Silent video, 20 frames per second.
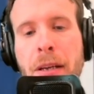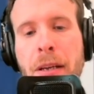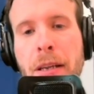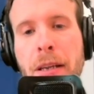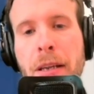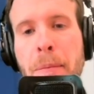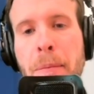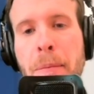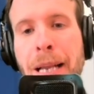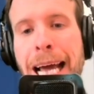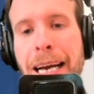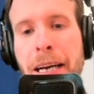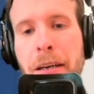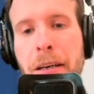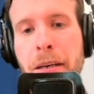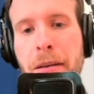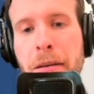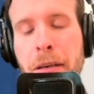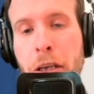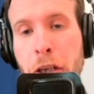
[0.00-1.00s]
The black
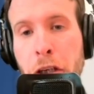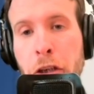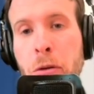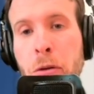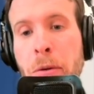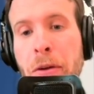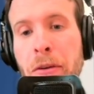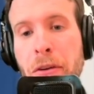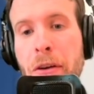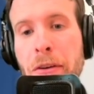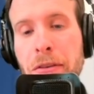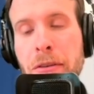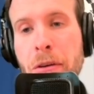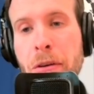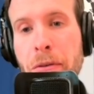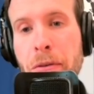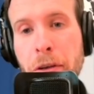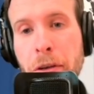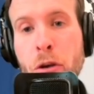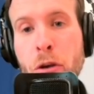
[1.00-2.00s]
cube is also
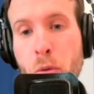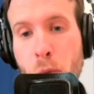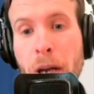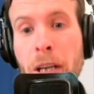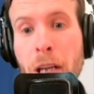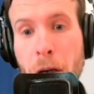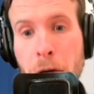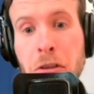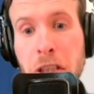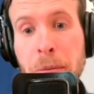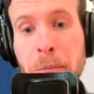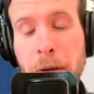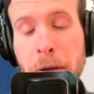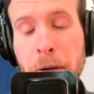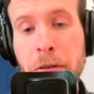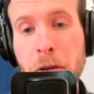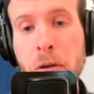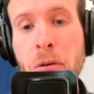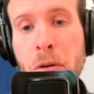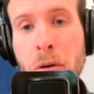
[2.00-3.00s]
the new Willow chip of
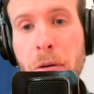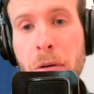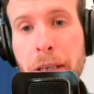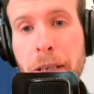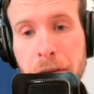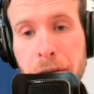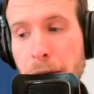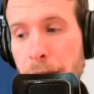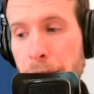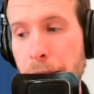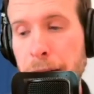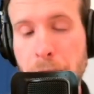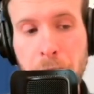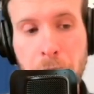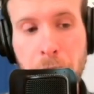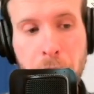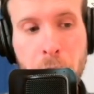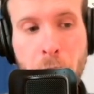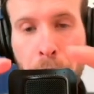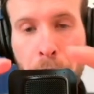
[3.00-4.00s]
Google. It's a
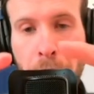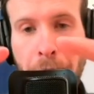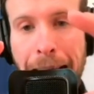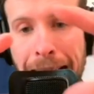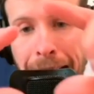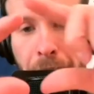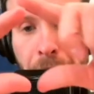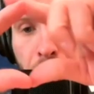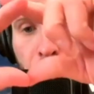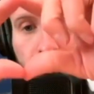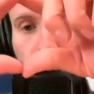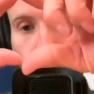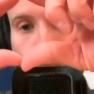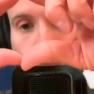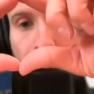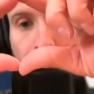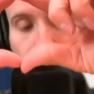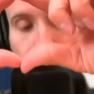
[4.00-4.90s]
little black square